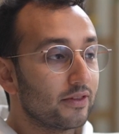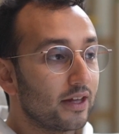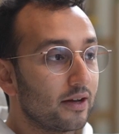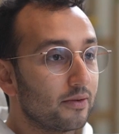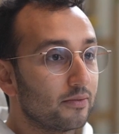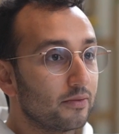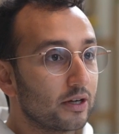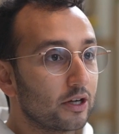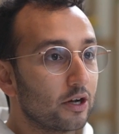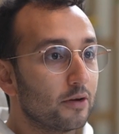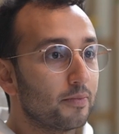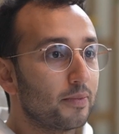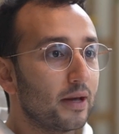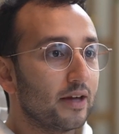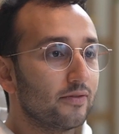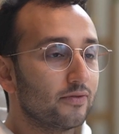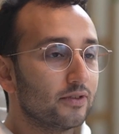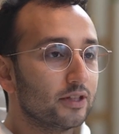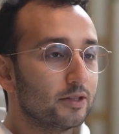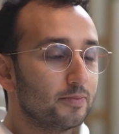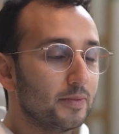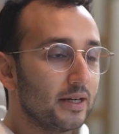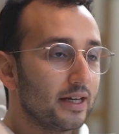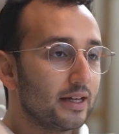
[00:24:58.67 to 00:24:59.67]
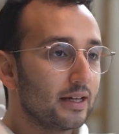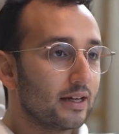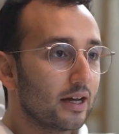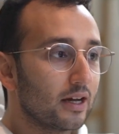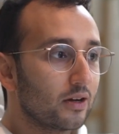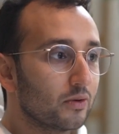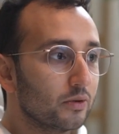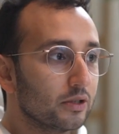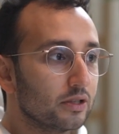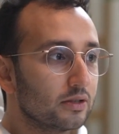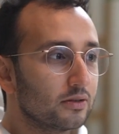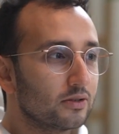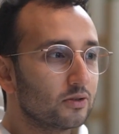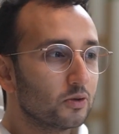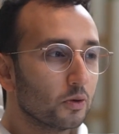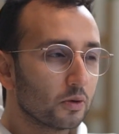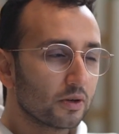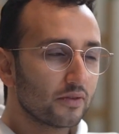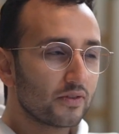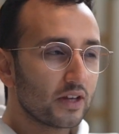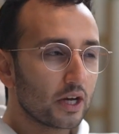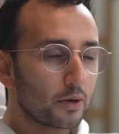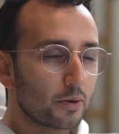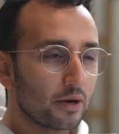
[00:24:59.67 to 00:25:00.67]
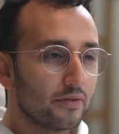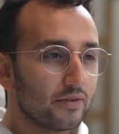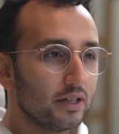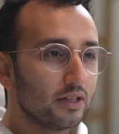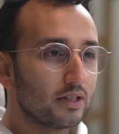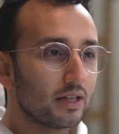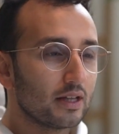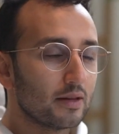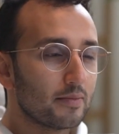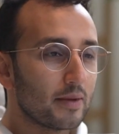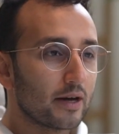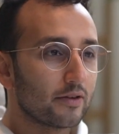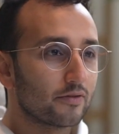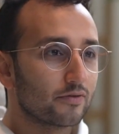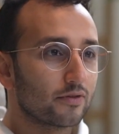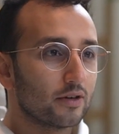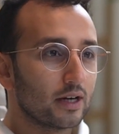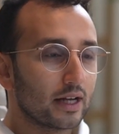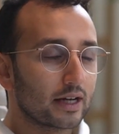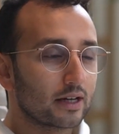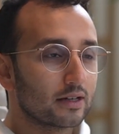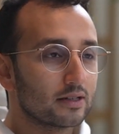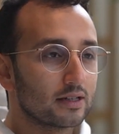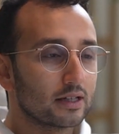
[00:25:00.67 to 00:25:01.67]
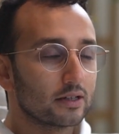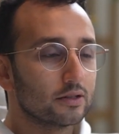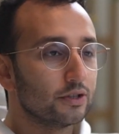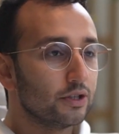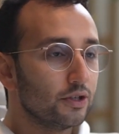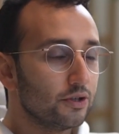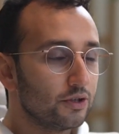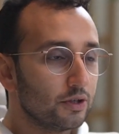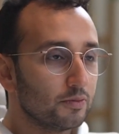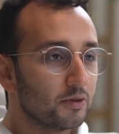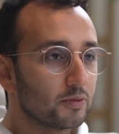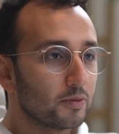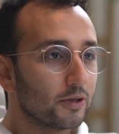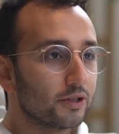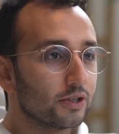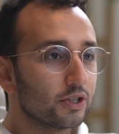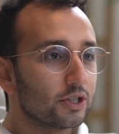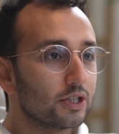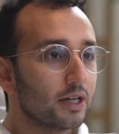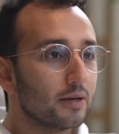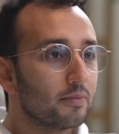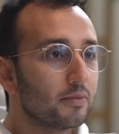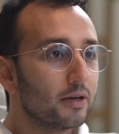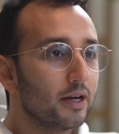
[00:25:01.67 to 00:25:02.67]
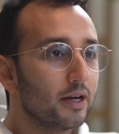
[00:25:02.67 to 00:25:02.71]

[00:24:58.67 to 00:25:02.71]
that I got paid for the speaking gig was sort of the equivalent to the amount for like a single YouTube sponsorship.